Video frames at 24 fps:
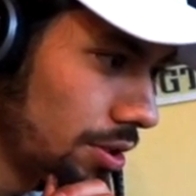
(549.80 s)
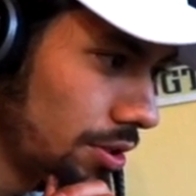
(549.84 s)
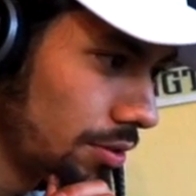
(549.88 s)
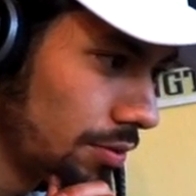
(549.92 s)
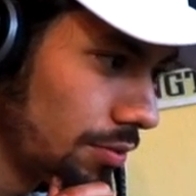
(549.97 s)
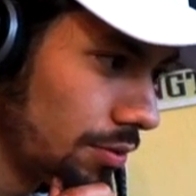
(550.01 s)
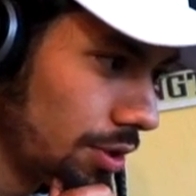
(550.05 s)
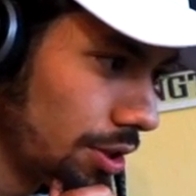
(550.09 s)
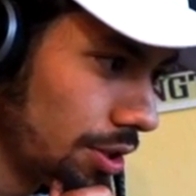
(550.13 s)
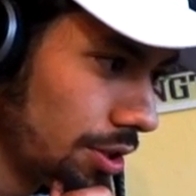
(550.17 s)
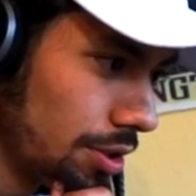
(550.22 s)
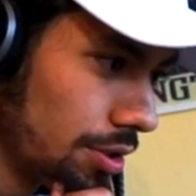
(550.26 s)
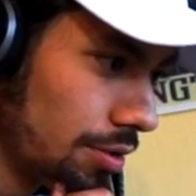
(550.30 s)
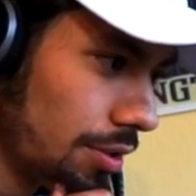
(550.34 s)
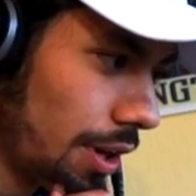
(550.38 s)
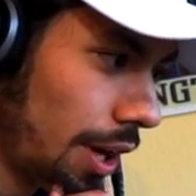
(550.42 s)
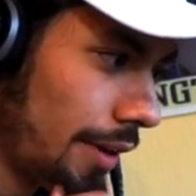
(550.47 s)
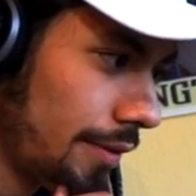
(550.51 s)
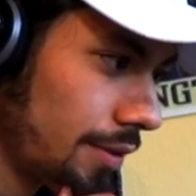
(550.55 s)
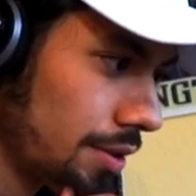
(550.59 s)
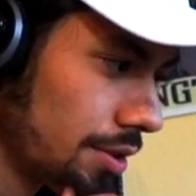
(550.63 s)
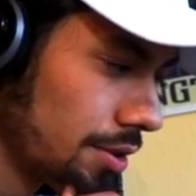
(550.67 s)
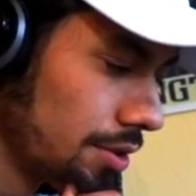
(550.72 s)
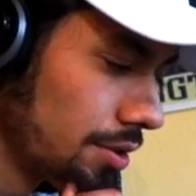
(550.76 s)
what you
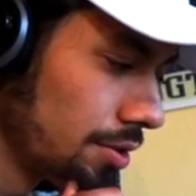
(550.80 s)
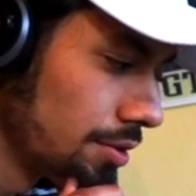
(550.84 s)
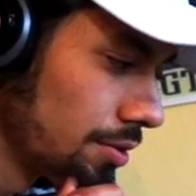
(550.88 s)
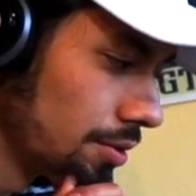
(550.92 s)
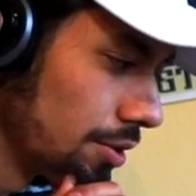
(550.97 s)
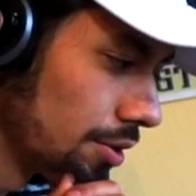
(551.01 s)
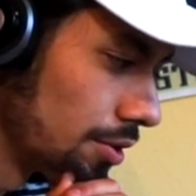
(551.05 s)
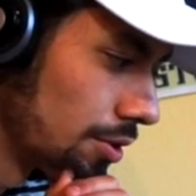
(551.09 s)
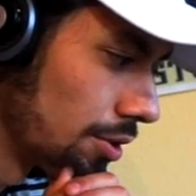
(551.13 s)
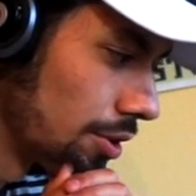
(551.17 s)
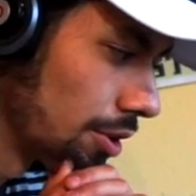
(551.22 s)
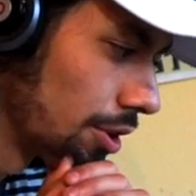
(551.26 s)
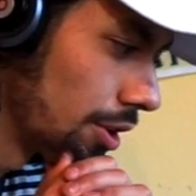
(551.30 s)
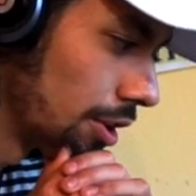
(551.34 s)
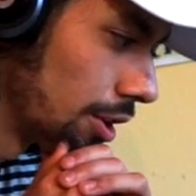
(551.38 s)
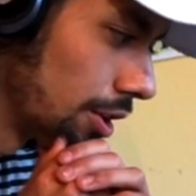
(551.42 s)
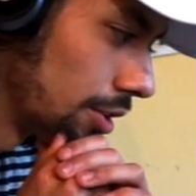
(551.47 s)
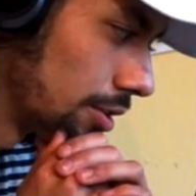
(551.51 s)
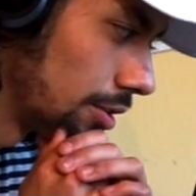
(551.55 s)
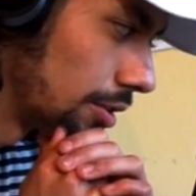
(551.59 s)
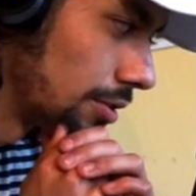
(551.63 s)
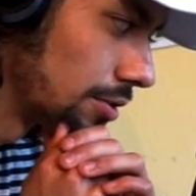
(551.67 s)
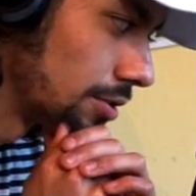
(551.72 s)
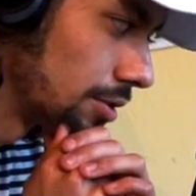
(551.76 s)
have to do in order to
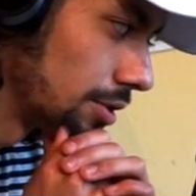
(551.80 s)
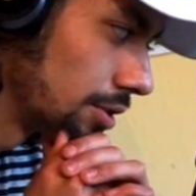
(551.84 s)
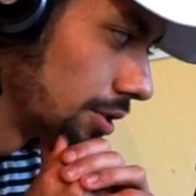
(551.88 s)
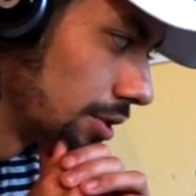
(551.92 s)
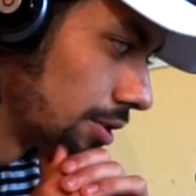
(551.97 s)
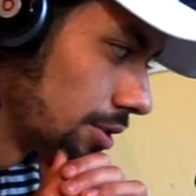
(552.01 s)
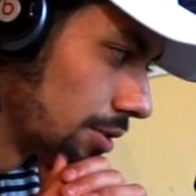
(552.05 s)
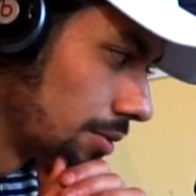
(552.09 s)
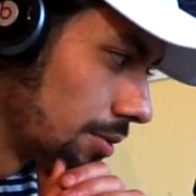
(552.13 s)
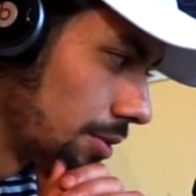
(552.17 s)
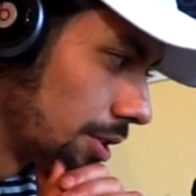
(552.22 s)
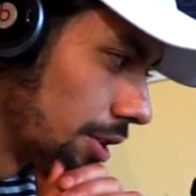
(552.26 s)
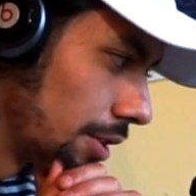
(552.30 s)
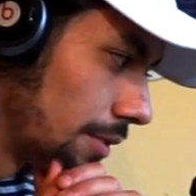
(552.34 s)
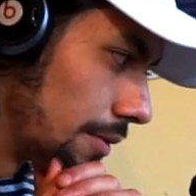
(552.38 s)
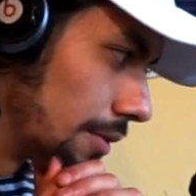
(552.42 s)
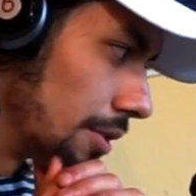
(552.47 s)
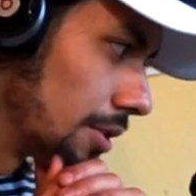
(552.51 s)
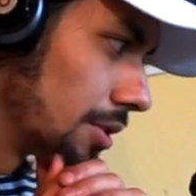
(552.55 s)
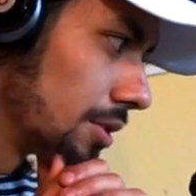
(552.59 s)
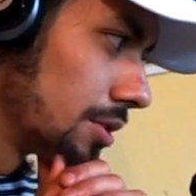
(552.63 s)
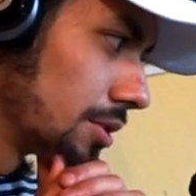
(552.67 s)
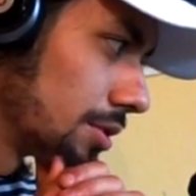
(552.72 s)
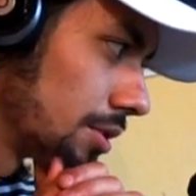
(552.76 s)
get those looks or
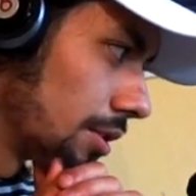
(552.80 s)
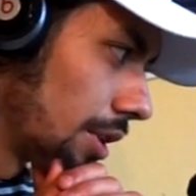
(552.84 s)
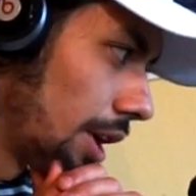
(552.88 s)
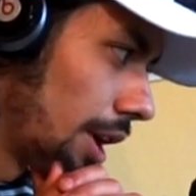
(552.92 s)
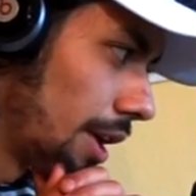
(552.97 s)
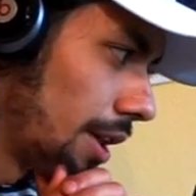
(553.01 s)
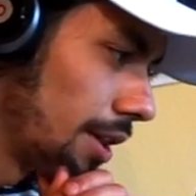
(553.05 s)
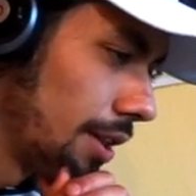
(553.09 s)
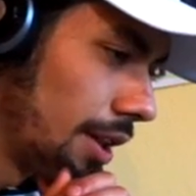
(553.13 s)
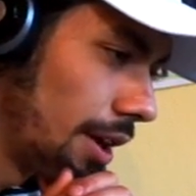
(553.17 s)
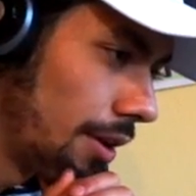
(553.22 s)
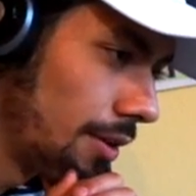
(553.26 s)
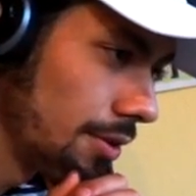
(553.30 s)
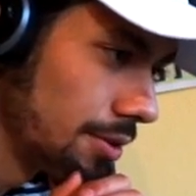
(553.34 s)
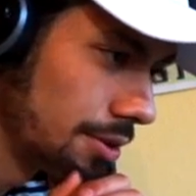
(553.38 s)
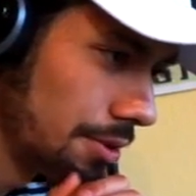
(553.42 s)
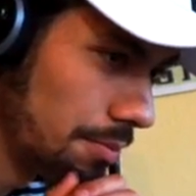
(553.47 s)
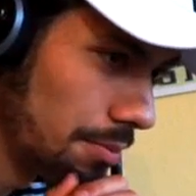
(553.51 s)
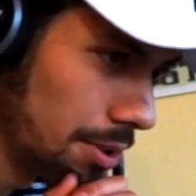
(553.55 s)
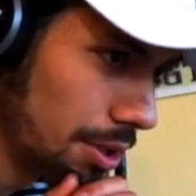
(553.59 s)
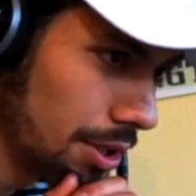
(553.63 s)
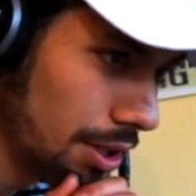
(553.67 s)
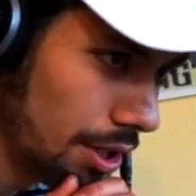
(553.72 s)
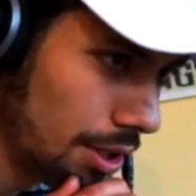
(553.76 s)
whatever. So that was a
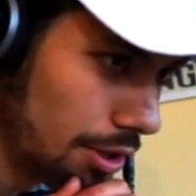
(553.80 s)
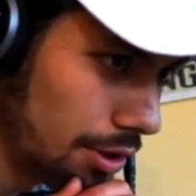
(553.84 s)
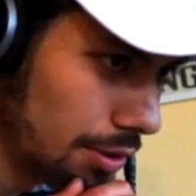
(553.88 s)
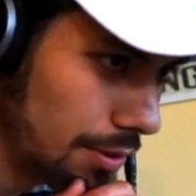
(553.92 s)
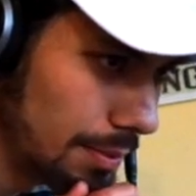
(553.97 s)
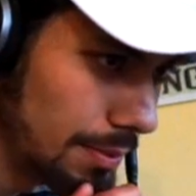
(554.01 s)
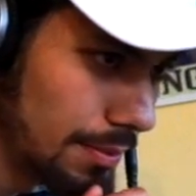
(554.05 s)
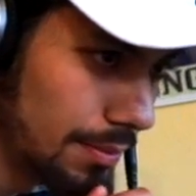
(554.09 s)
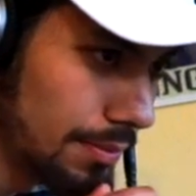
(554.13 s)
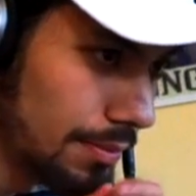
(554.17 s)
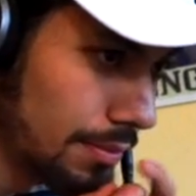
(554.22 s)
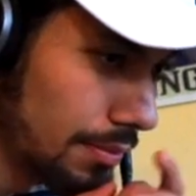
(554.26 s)
big help.